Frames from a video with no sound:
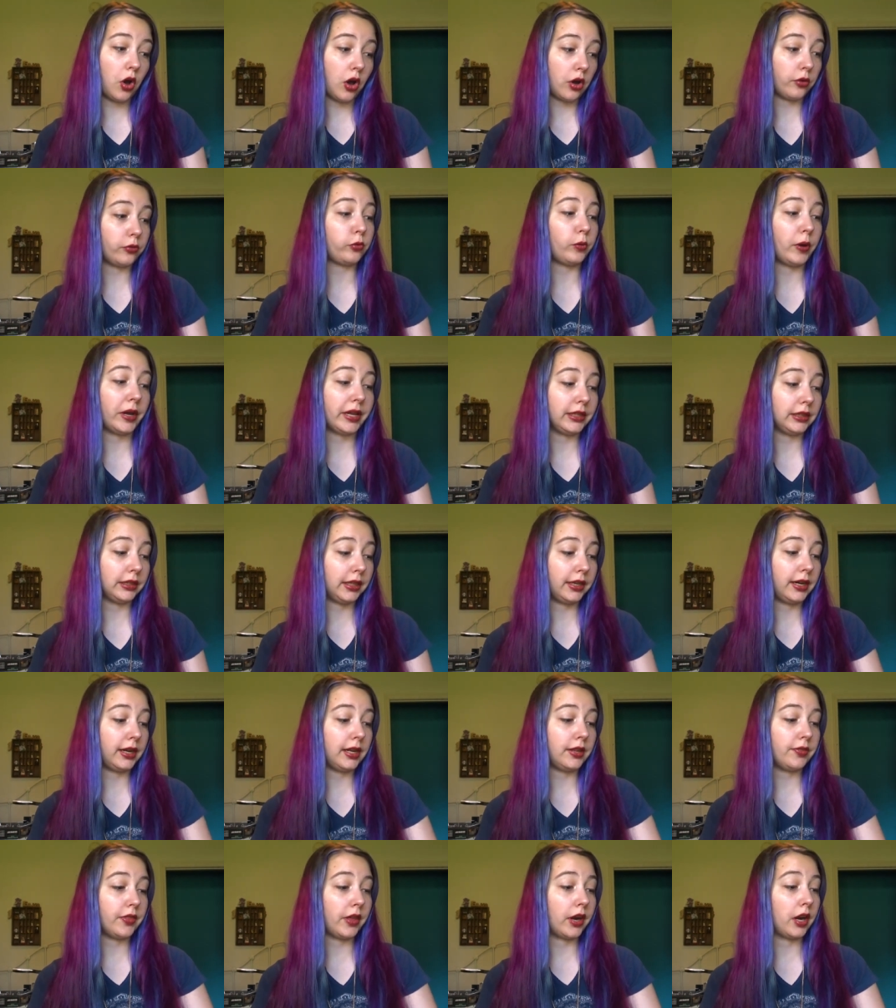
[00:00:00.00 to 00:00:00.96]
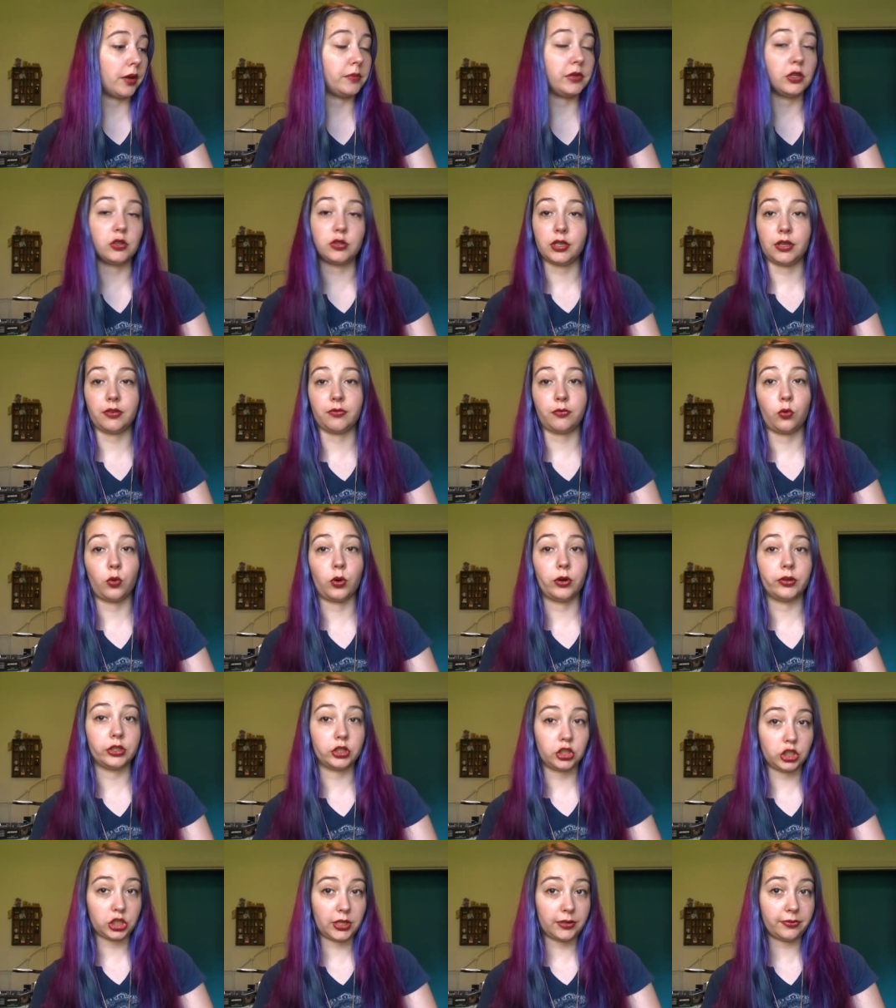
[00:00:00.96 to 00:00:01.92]
off-white linen that I'm using for
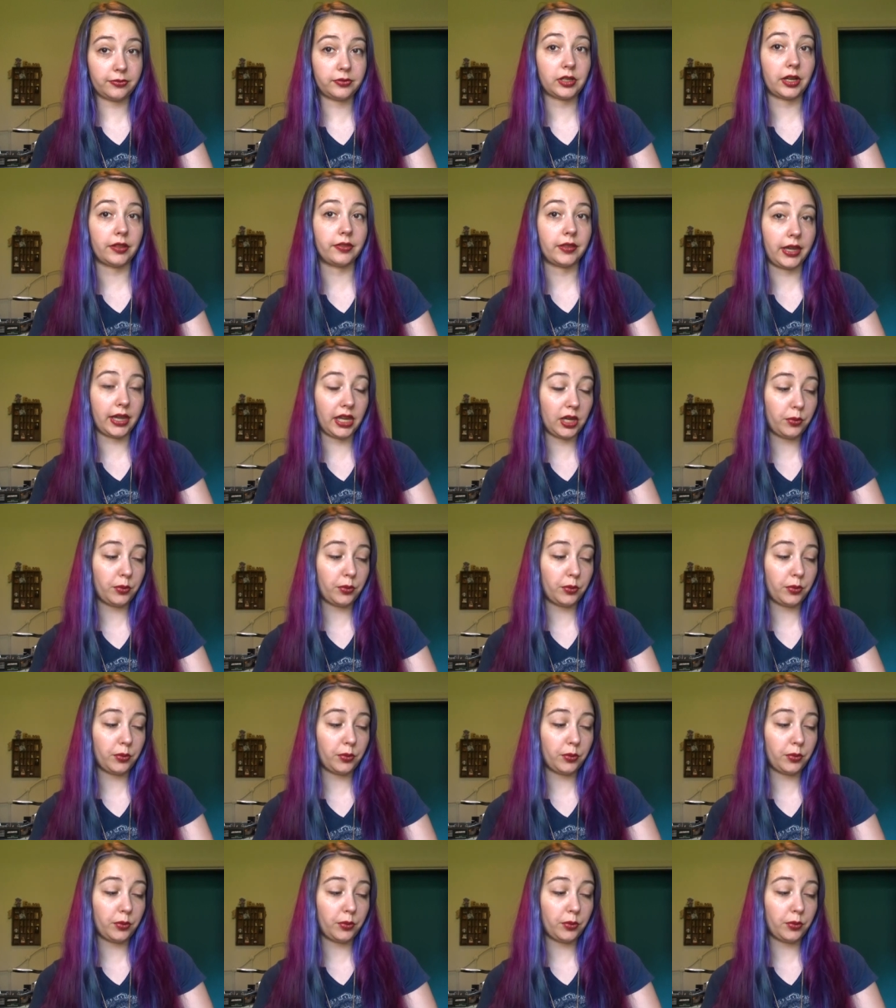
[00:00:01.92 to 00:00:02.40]
the shift and the